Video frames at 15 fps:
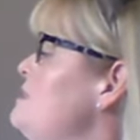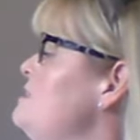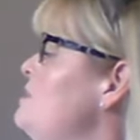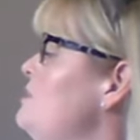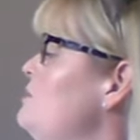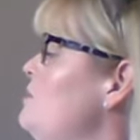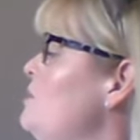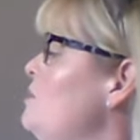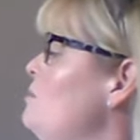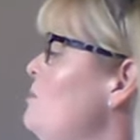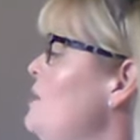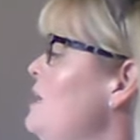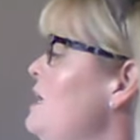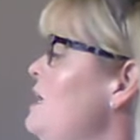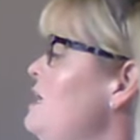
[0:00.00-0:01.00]
her up.
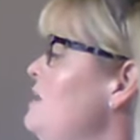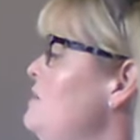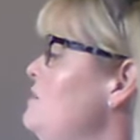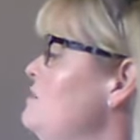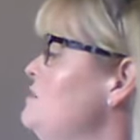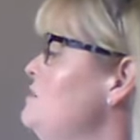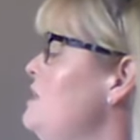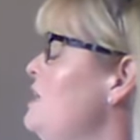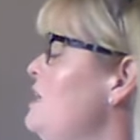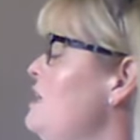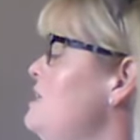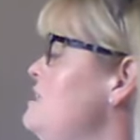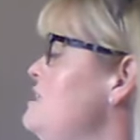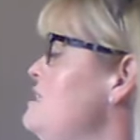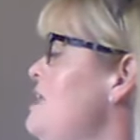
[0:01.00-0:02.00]
He hugged her
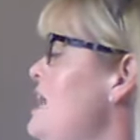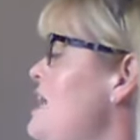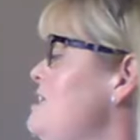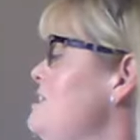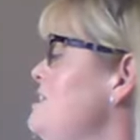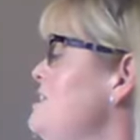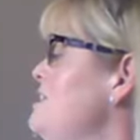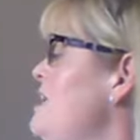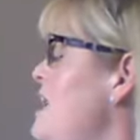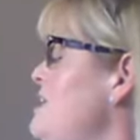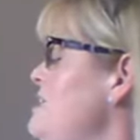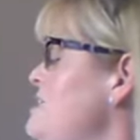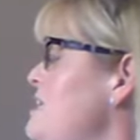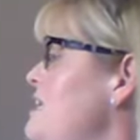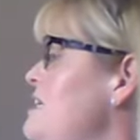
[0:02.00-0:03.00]
and said,
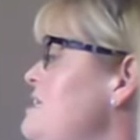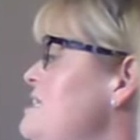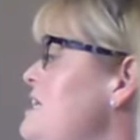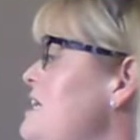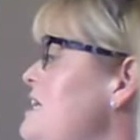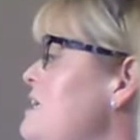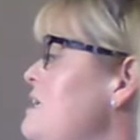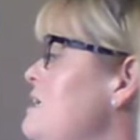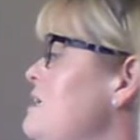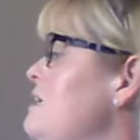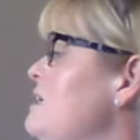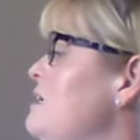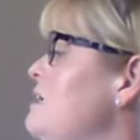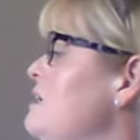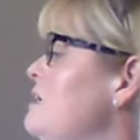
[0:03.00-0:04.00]
"Nice kitty."
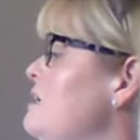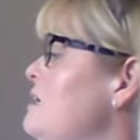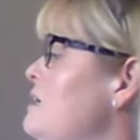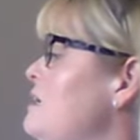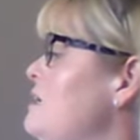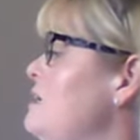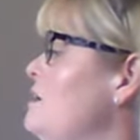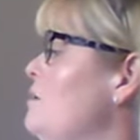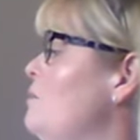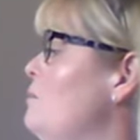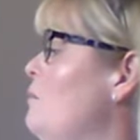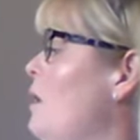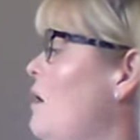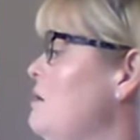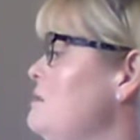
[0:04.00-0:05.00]

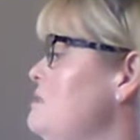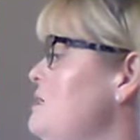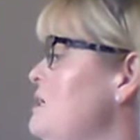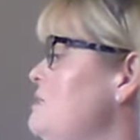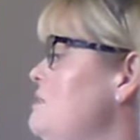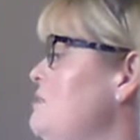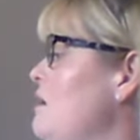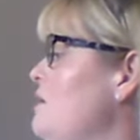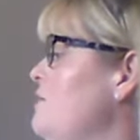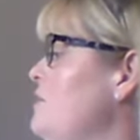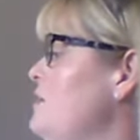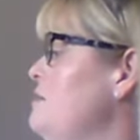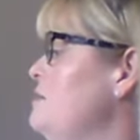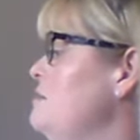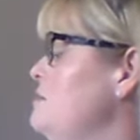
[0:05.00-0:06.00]
Mog said
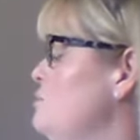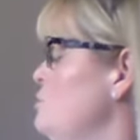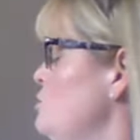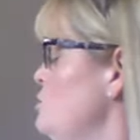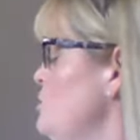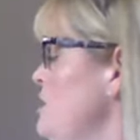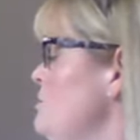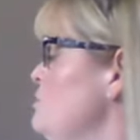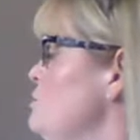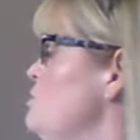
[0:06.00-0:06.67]
nothing, but she was